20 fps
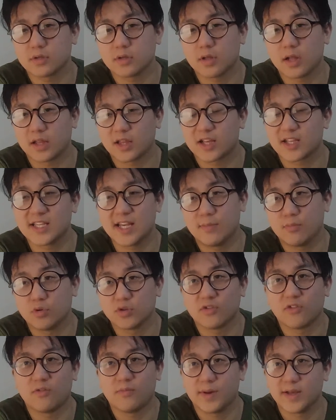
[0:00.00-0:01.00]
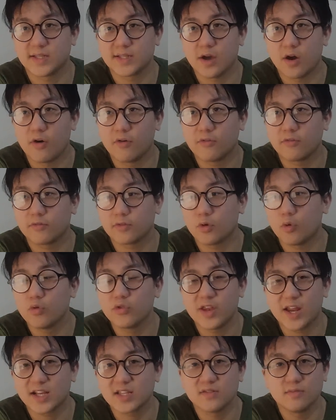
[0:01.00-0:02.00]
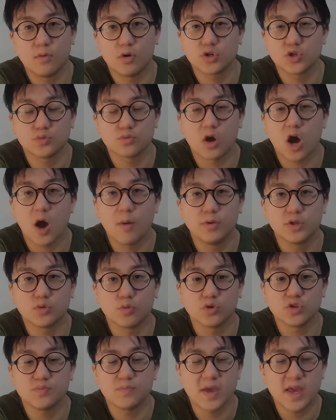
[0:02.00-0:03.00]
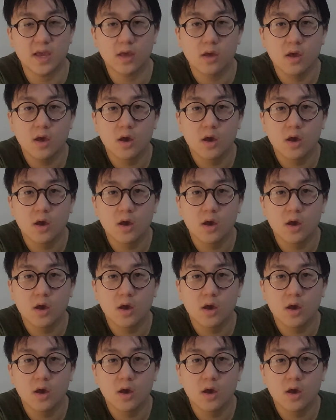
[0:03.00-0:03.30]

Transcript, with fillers: like the contempt was for myself, all the negative emotions were harbored towards me,